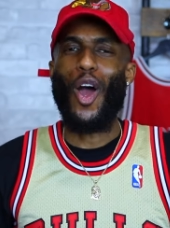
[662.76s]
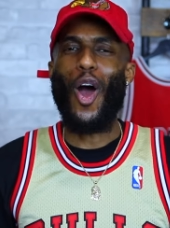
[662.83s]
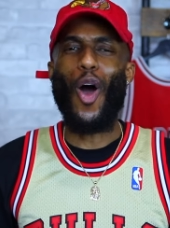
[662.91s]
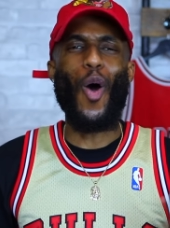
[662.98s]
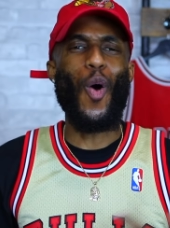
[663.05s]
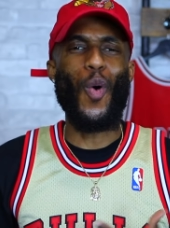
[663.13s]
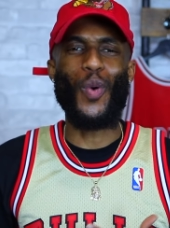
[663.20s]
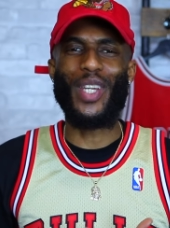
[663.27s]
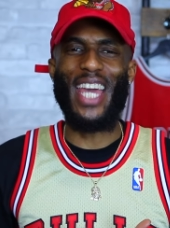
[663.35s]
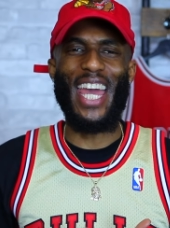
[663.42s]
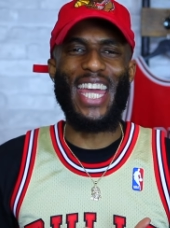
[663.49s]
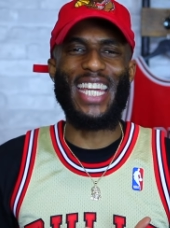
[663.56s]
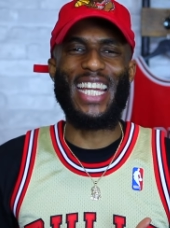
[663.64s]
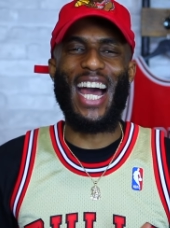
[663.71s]

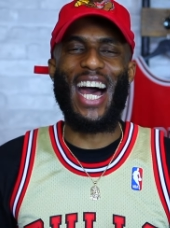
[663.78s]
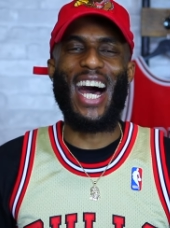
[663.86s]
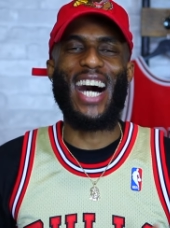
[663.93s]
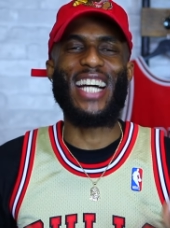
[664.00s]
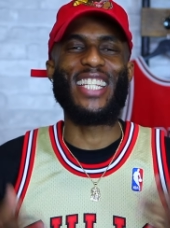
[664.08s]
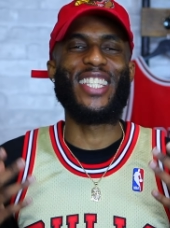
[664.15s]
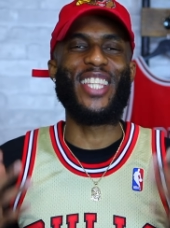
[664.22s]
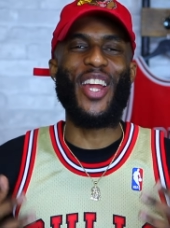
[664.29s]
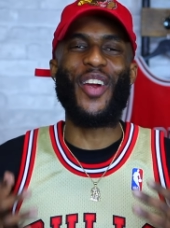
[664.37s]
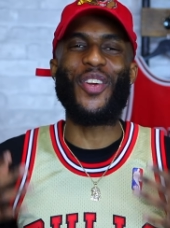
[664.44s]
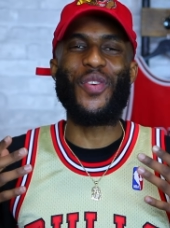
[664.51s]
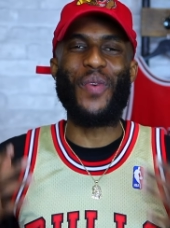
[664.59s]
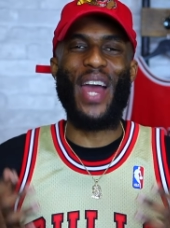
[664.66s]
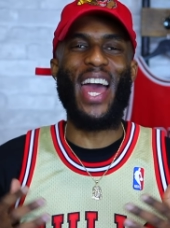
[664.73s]
Okay guys, there
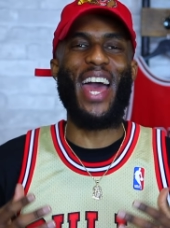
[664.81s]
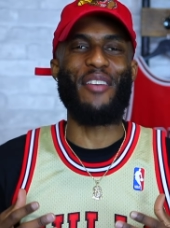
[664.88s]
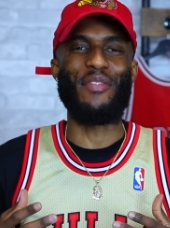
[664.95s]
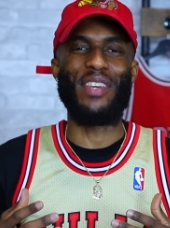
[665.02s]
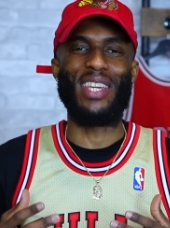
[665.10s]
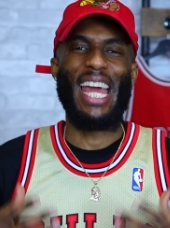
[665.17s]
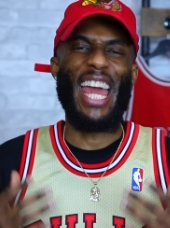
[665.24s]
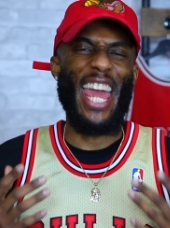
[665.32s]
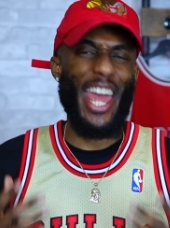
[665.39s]
you have it.